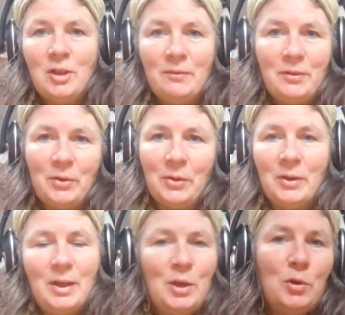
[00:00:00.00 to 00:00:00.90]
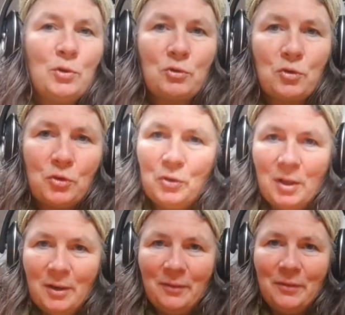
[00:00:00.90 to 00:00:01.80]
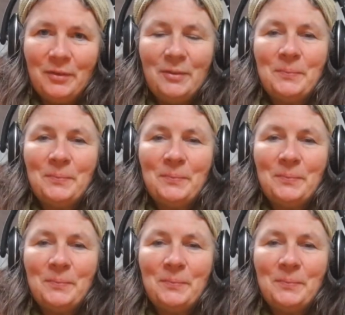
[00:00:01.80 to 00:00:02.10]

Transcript: of your true love.